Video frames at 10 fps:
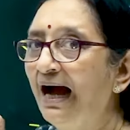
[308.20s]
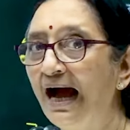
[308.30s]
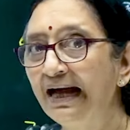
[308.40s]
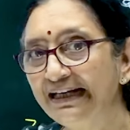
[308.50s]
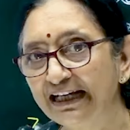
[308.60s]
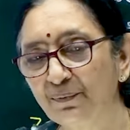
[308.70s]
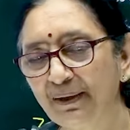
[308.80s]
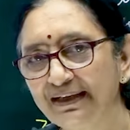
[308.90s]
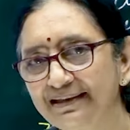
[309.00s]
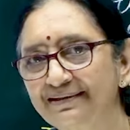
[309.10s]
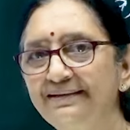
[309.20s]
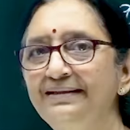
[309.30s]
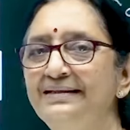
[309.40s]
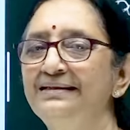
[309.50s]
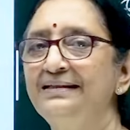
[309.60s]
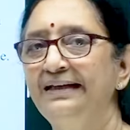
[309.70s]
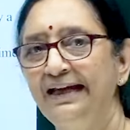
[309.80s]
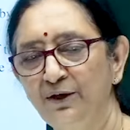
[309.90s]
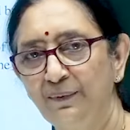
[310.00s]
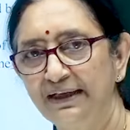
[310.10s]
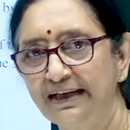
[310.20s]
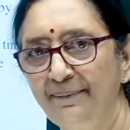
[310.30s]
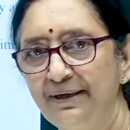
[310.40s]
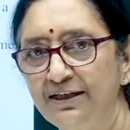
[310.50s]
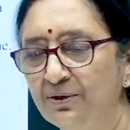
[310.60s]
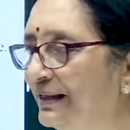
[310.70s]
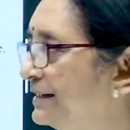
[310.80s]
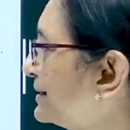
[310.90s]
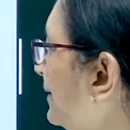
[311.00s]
unequal distances in equal time intervals